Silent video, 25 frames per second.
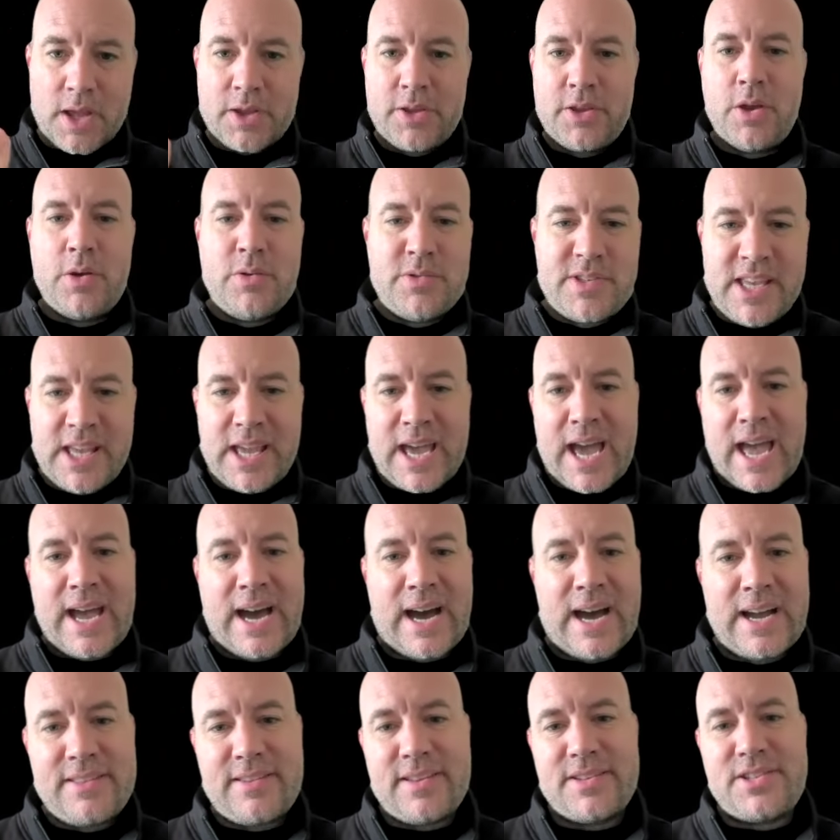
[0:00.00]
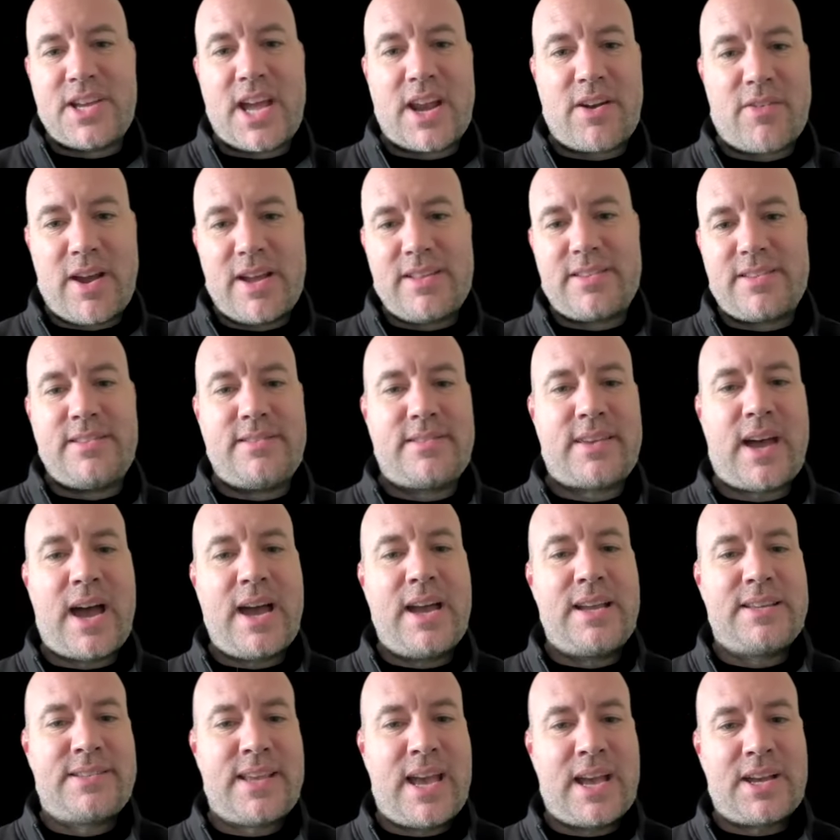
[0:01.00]
using AI to generate
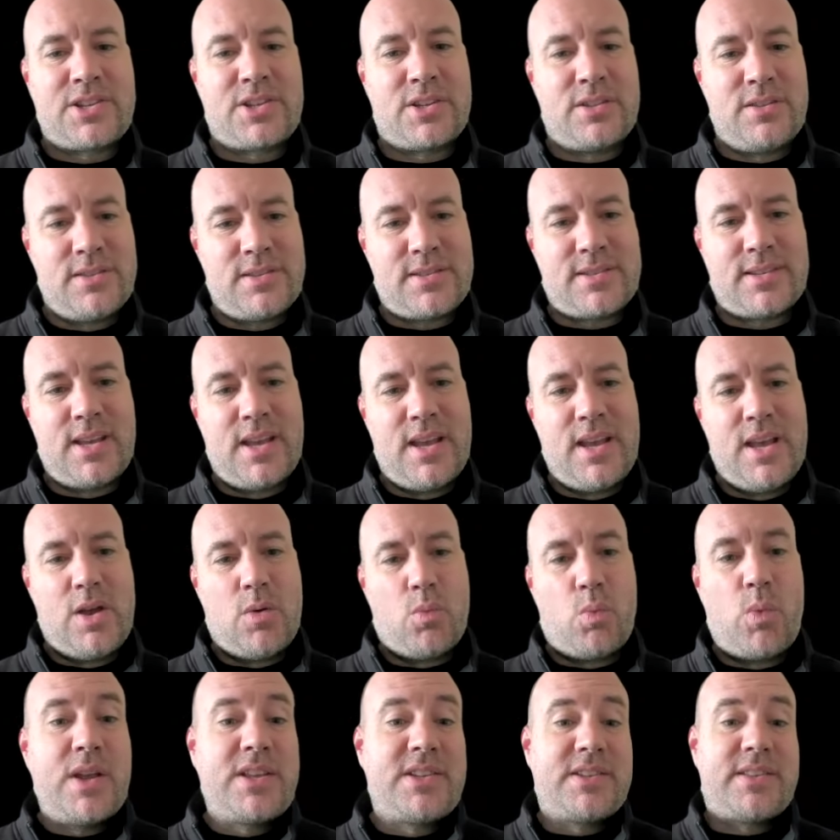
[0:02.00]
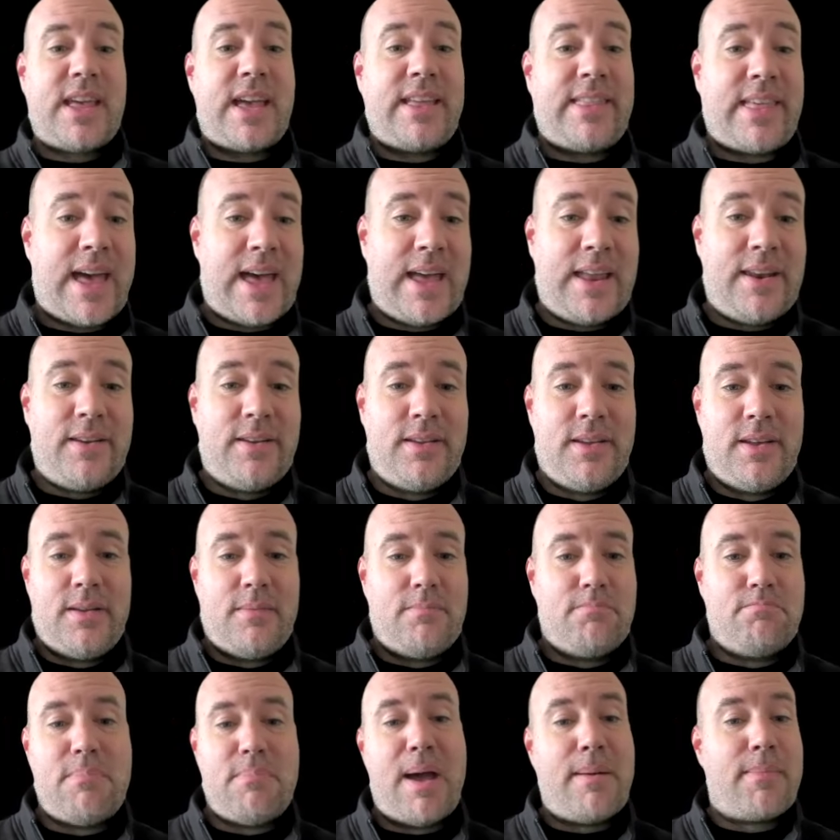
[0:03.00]
entire sections, which they then
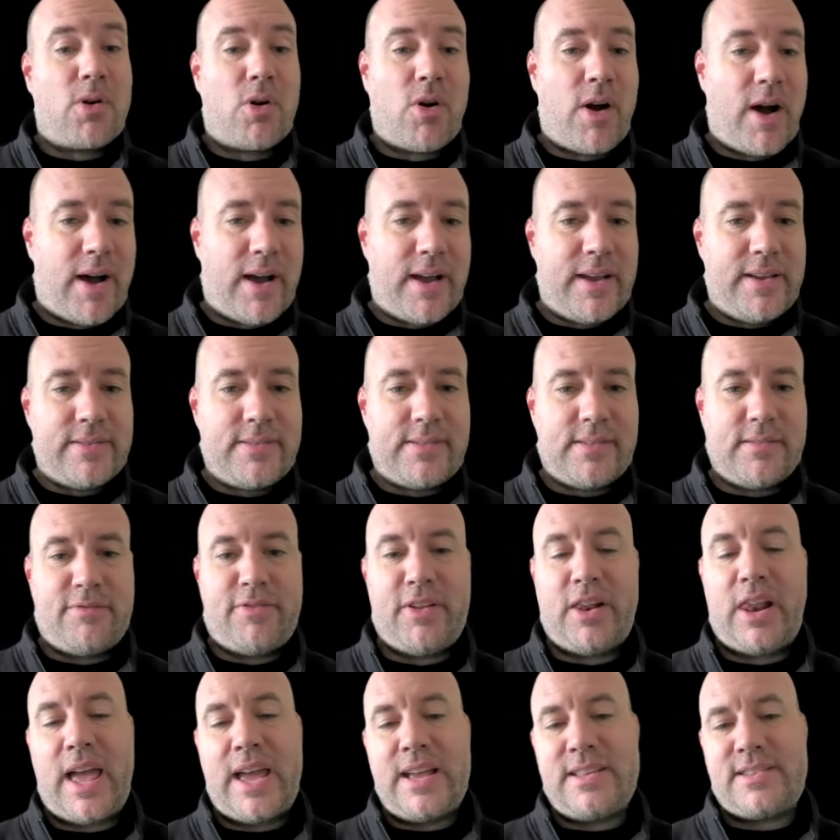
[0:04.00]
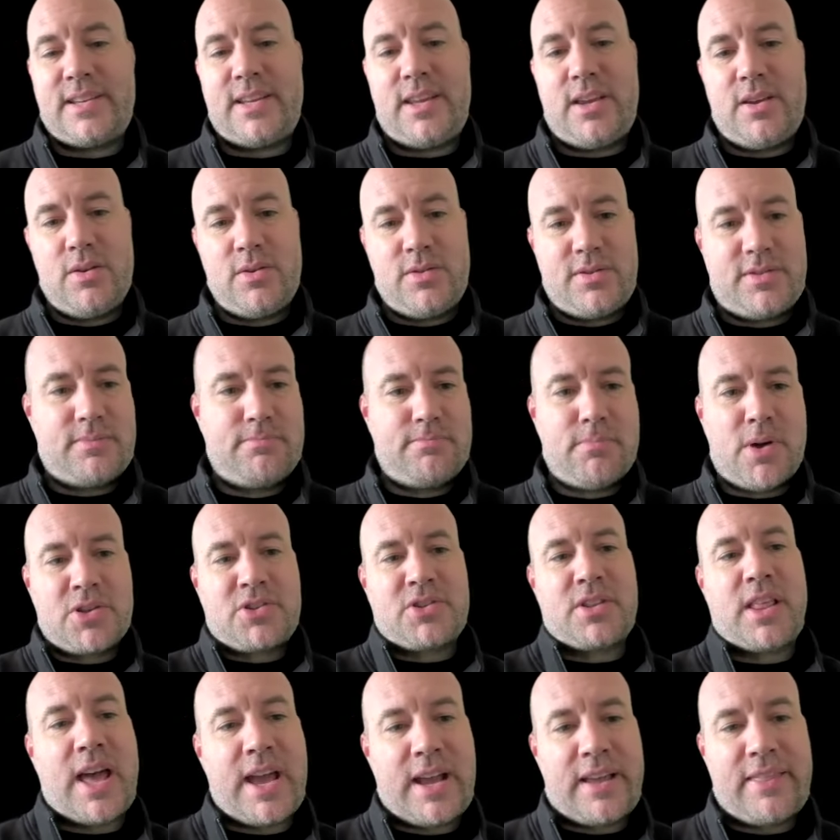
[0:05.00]
memorize for later use,
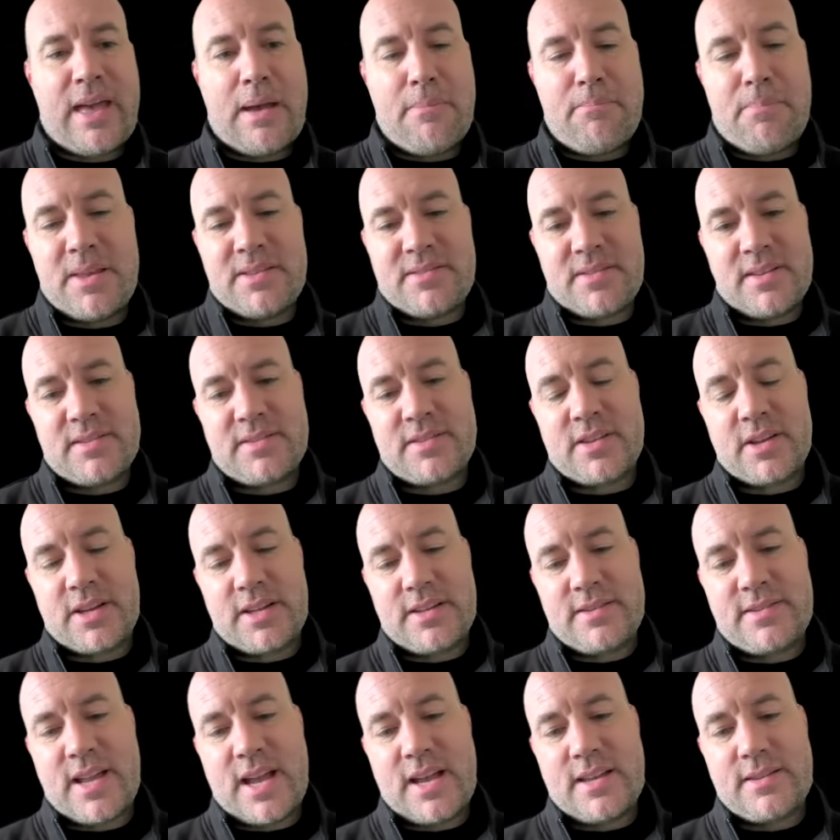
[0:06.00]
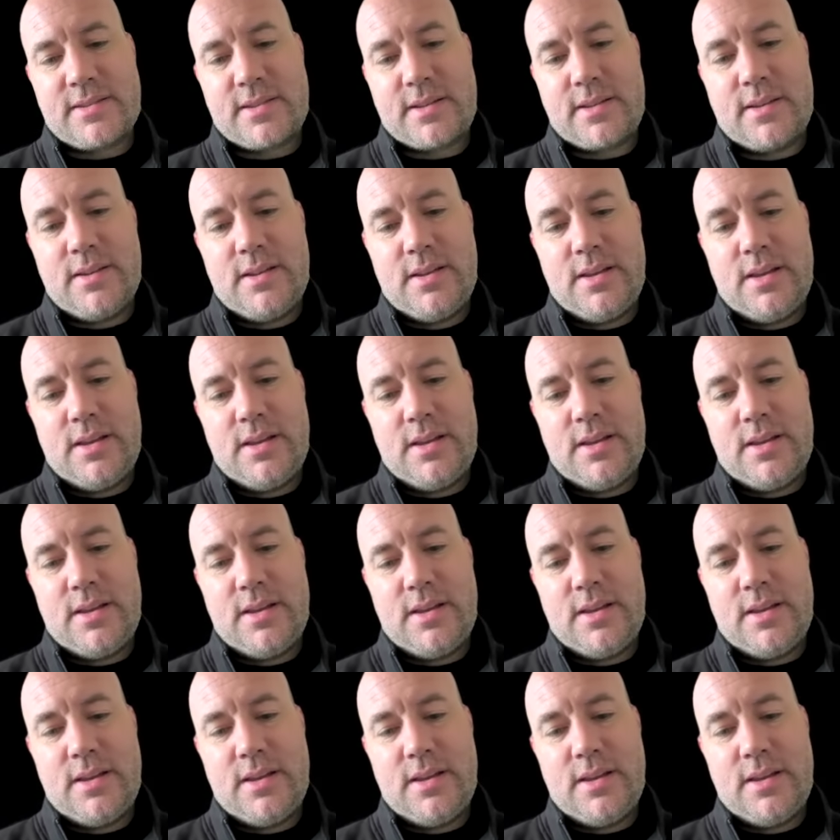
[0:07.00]
much like that business studies task.